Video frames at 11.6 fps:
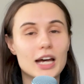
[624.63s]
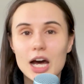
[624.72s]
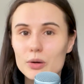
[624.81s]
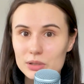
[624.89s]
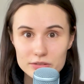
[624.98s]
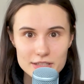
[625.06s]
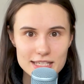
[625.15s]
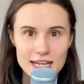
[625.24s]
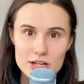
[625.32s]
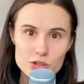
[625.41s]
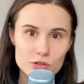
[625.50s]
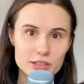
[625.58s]
I will
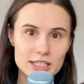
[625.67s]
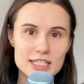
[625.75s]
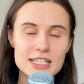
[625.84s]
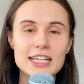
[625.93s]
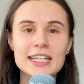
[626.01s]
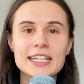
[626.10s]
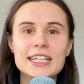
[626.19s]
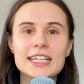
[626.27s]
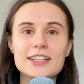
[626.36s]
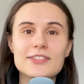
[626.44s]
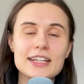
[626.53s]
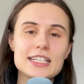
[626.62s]
reschedule it.
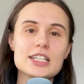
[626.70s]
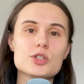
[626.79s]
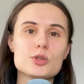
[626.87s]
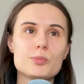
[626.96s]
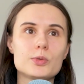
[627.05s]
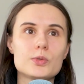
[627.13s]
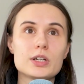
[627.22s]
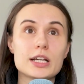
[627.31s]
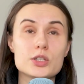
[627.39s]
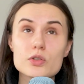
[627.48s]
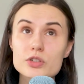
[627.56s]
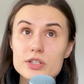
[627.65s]
If I need to book a
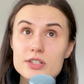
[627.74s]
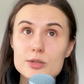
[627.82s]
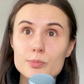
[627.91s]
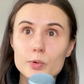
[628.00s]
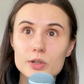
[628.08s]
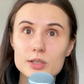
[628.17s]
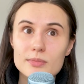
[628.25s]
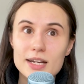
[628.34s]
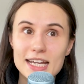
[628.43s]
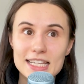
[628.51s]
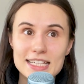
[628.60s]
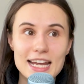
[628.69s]
doctor's
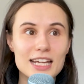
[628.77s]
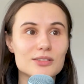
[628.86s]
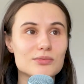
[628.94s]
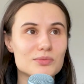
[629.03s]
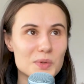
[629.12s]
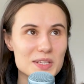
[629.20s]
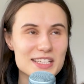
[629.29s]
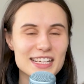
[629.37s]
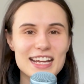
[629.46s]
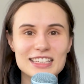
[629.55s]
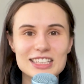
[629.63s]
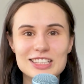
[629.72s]
appointment and once
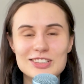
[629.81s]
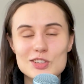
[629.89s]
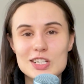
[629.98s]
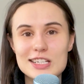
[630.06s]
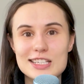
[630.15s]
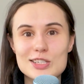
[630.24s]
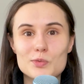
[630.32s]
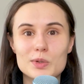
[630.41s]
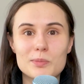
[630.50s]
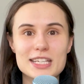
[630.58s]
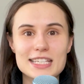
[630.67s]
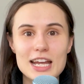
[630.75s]
again it contradicts with
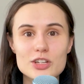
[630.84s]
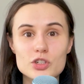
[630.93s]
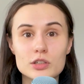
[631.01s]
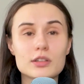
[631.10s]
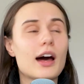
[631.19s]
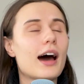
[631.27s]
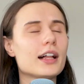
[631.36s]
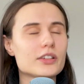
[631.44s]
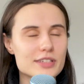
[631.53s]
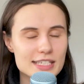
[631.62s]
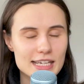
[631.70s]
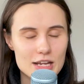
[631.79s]
my schedule, I'll
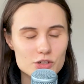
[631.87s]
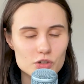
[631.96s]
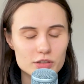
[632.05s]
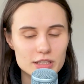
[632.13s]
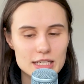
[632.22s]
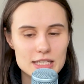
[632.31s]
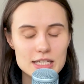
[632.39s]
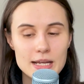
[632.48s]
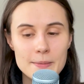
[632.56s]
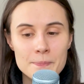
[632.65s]
reschedule it.